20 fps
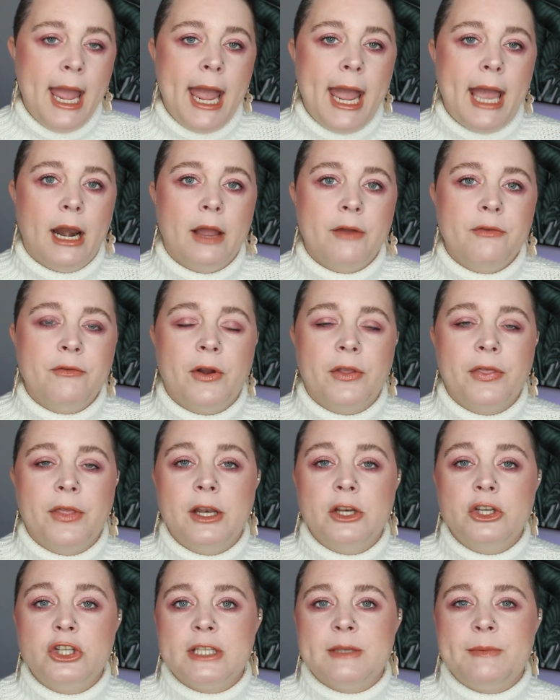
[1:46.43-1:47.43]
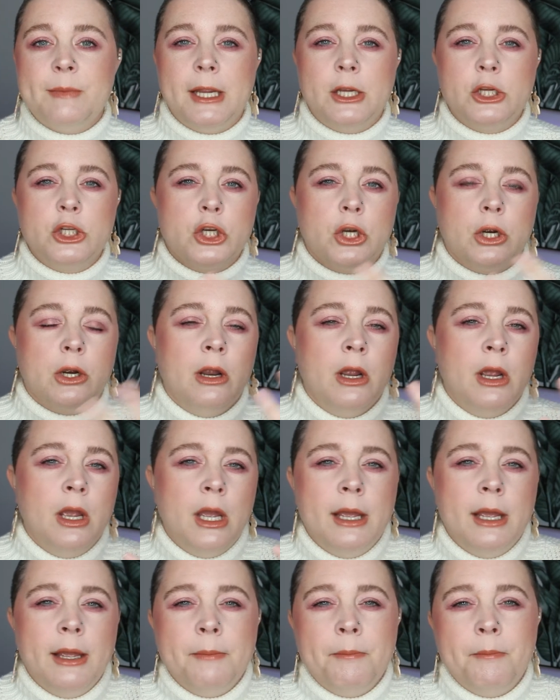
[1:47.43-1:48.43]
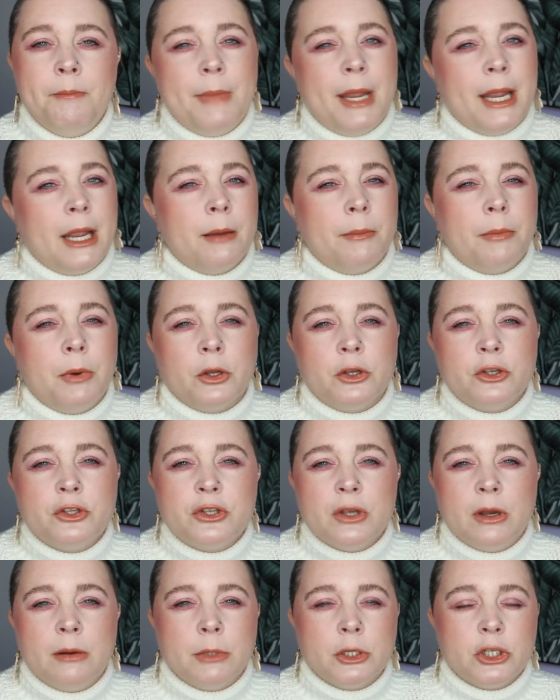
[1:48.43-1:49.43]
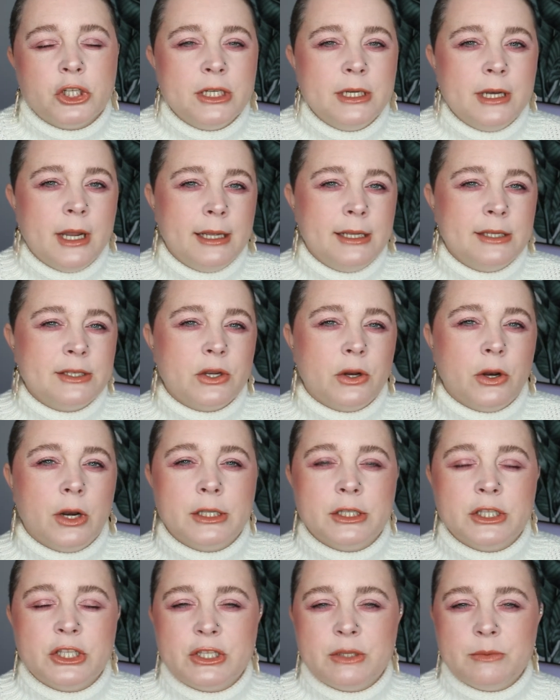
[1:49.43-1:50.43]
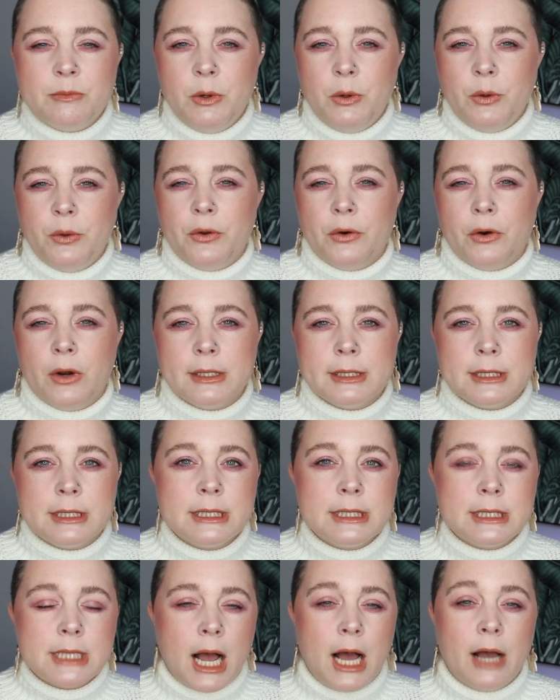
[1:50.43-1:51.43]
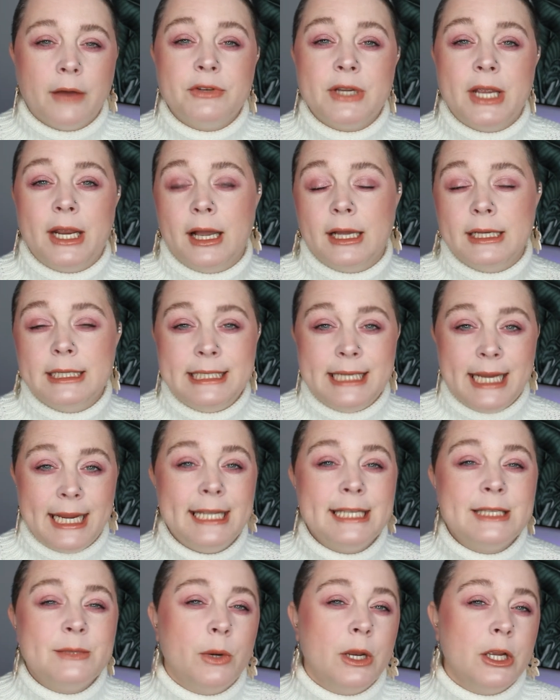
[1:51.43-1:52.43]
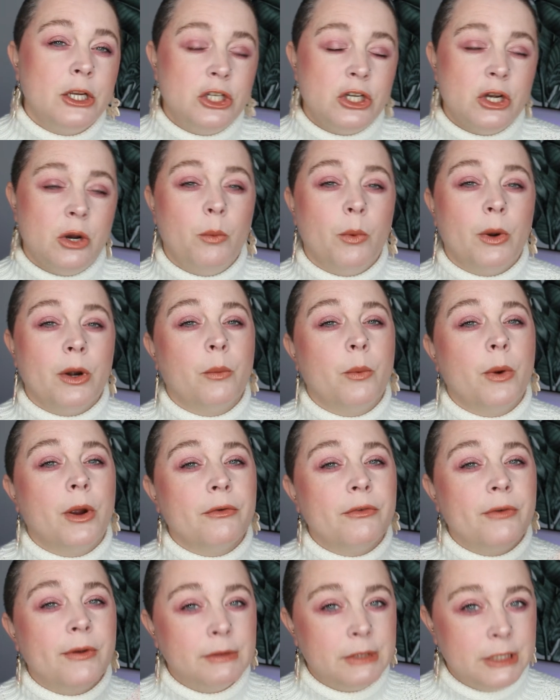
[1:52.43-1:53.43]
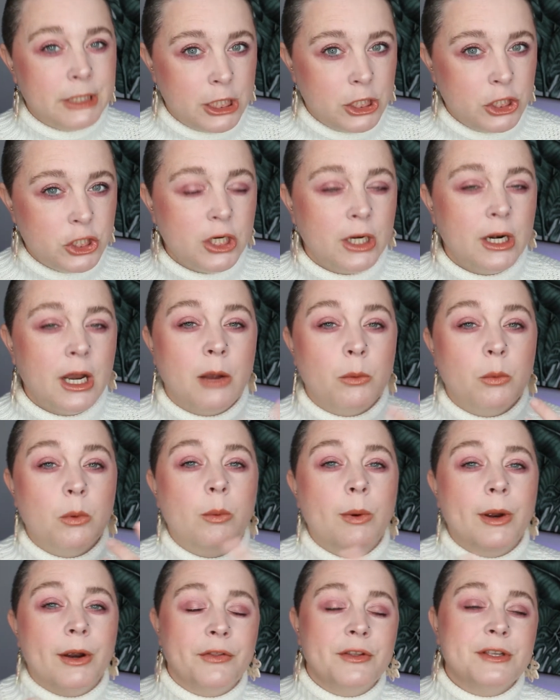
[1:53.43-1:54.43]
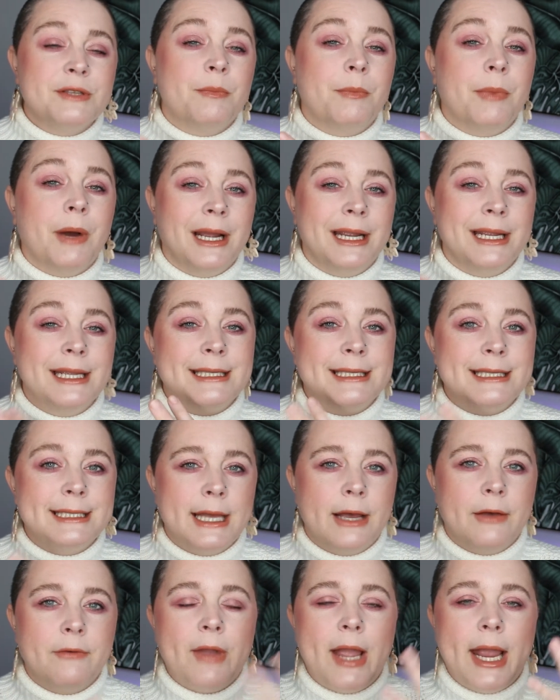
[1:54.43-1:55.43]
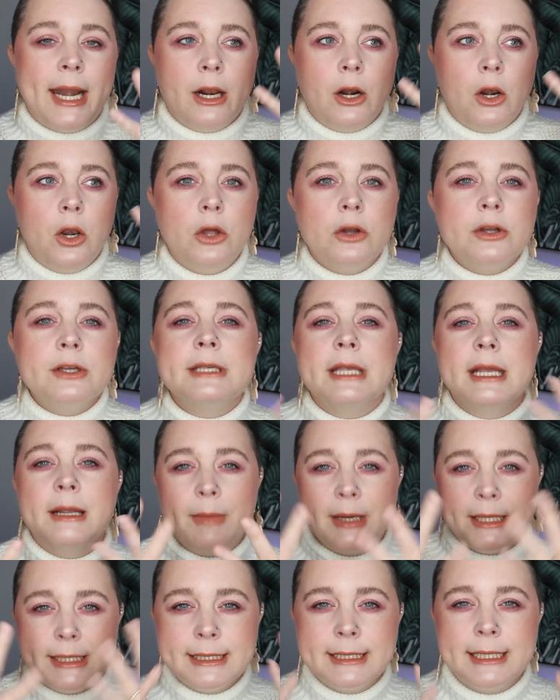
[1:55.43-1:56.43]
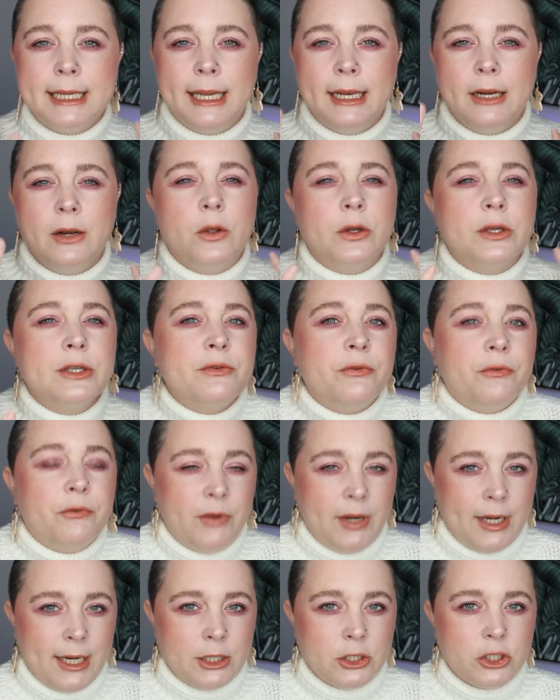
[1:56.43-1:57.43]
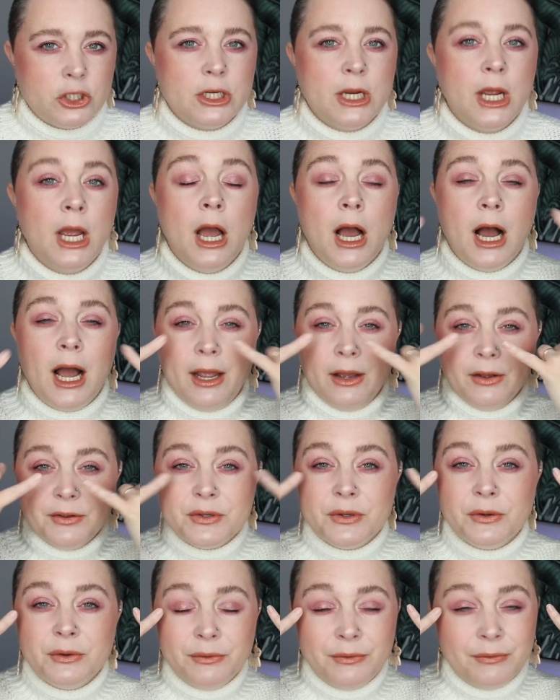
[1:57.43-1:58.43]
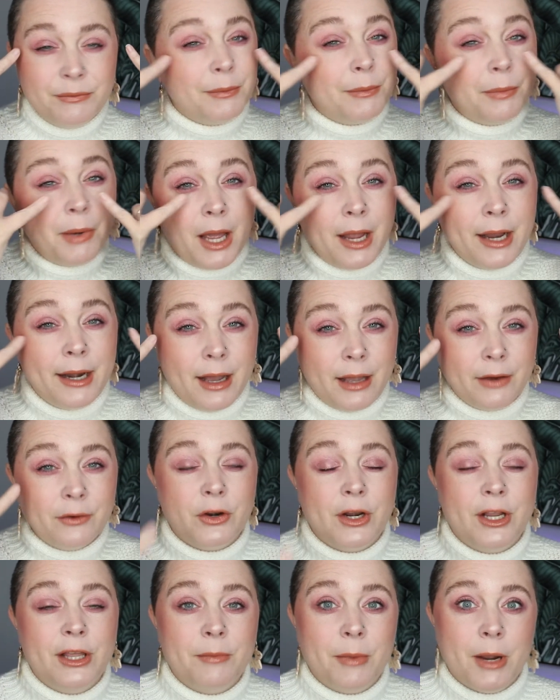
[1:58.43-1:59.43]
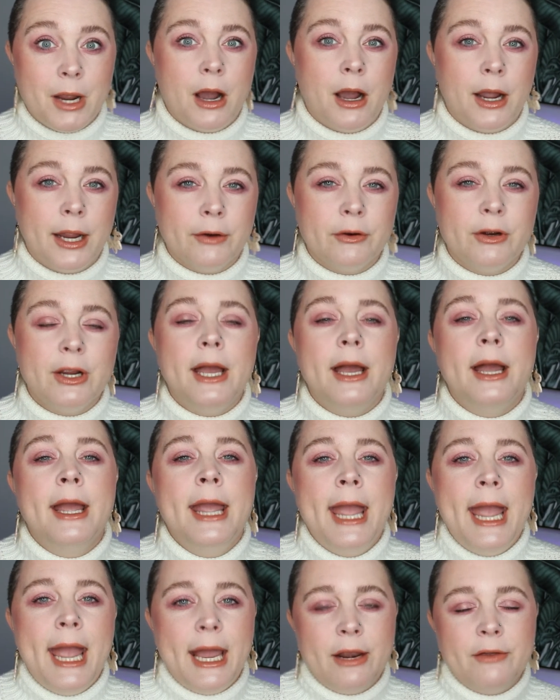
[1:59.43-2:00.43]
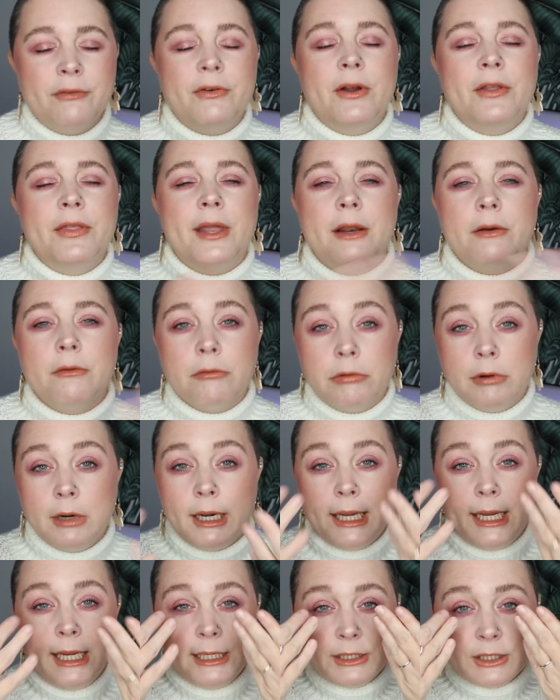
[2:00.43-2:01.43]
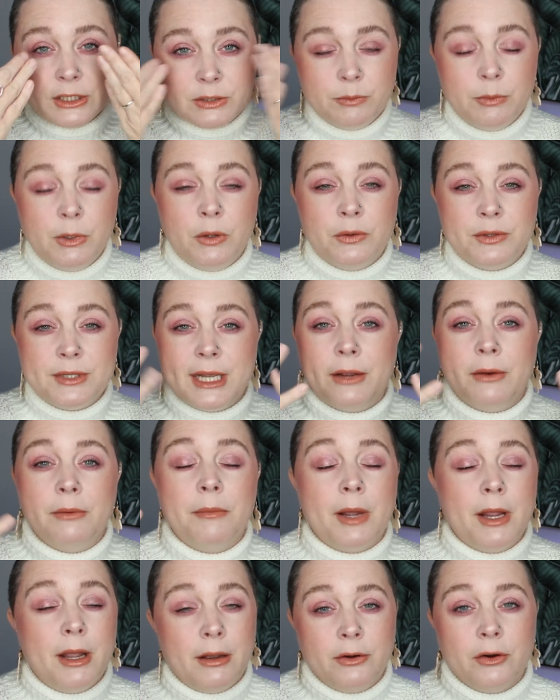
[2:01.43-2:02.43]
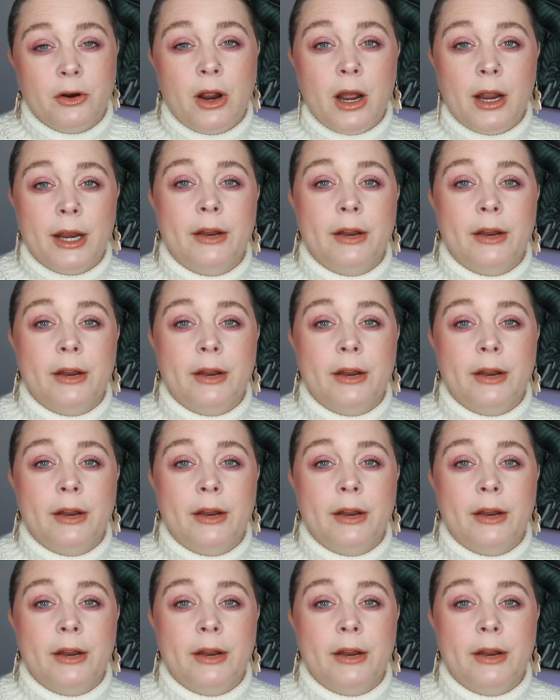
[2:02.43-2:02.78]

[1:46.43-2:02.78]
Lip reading: And I find that it just makes your makeup look so much nicer and smoother and soft. And on days when I don't want to wear foundation, I will wear this by itself. And it looks like my skin looks finished. I also even apply it underneath my eye area. And I find that it really smooths out my under eye